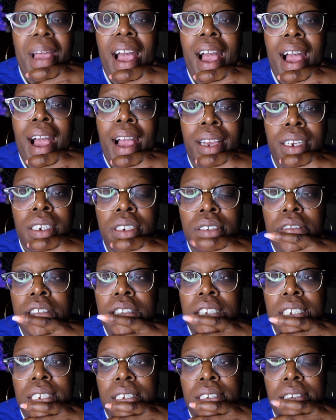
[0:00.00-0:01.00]

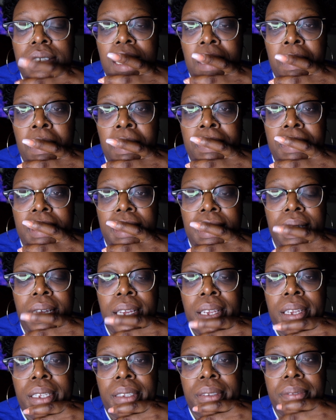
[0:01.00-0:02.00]
angry, I'm
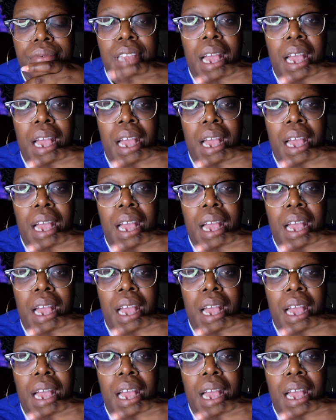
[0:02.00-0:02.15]
upset.